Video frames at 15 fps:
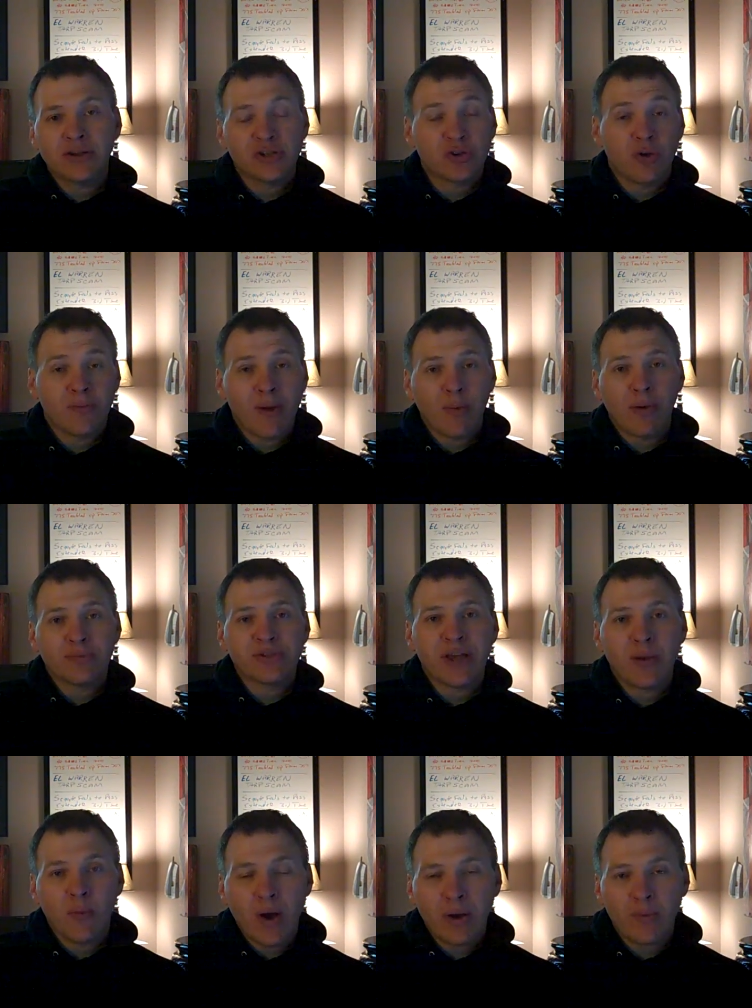Just go to my
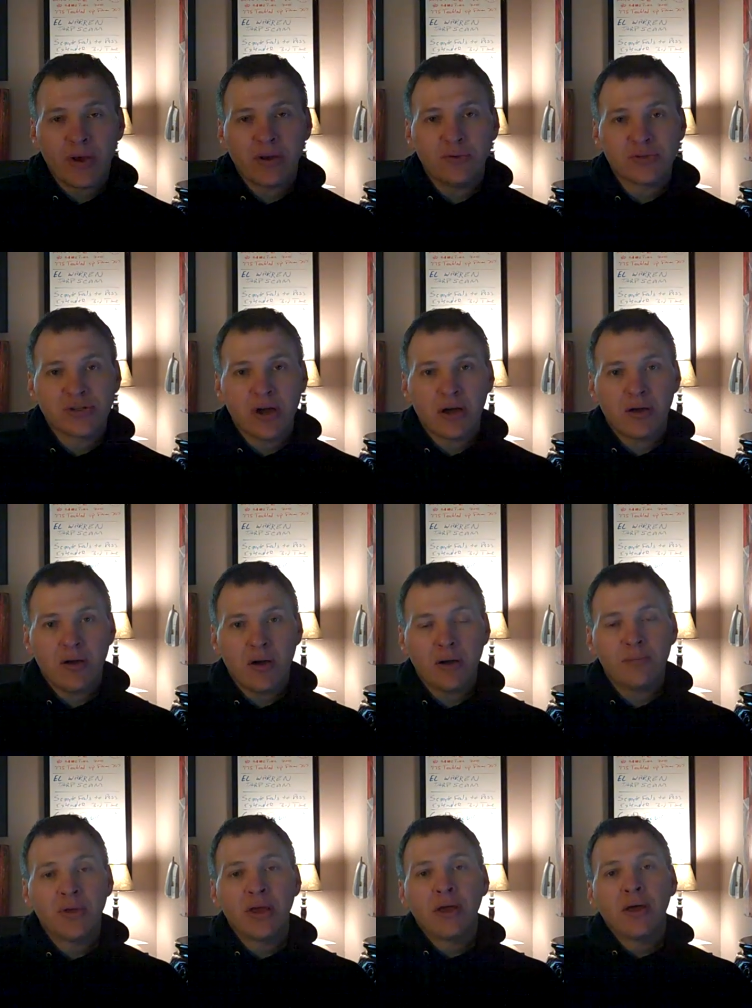website,
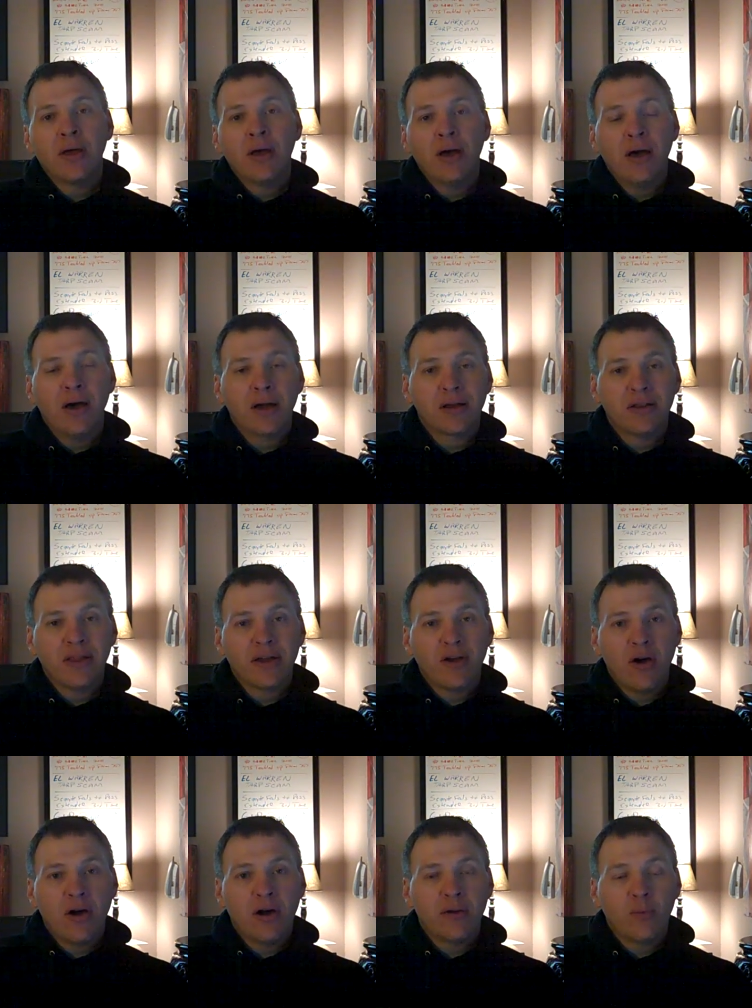wideawakenews.com, uh, click
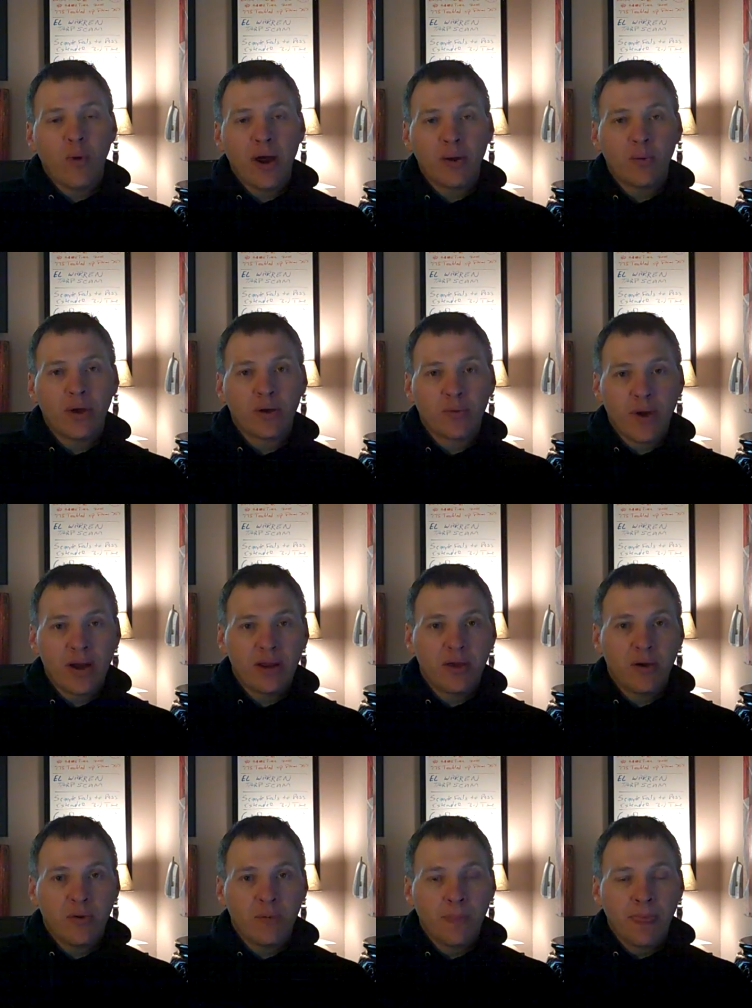on Wide Awake
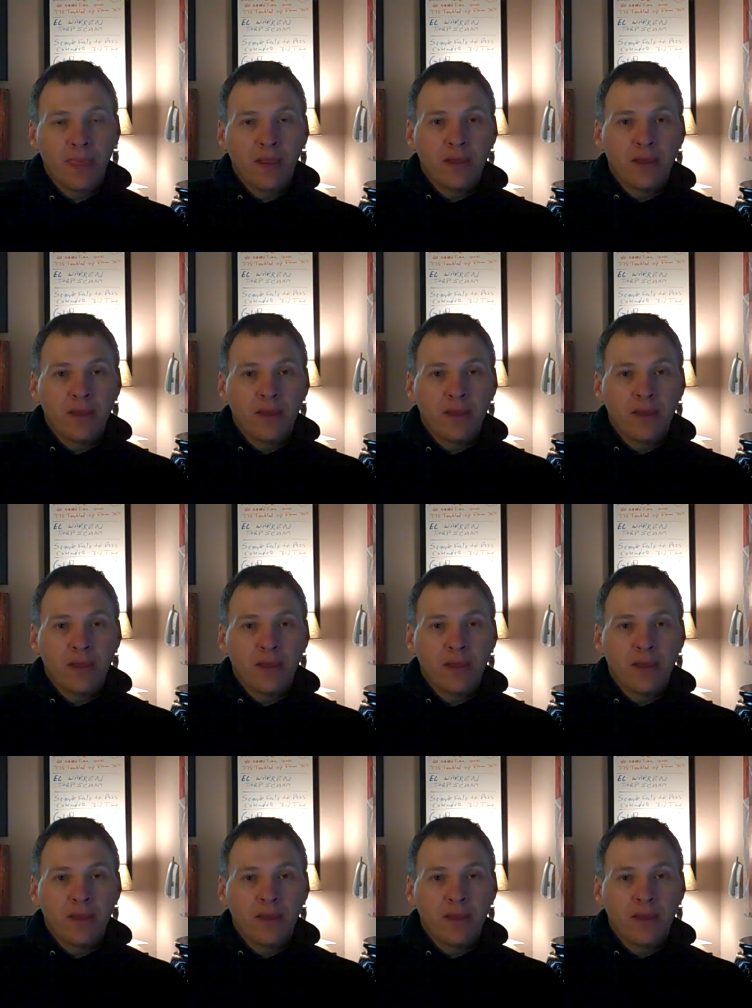Radio.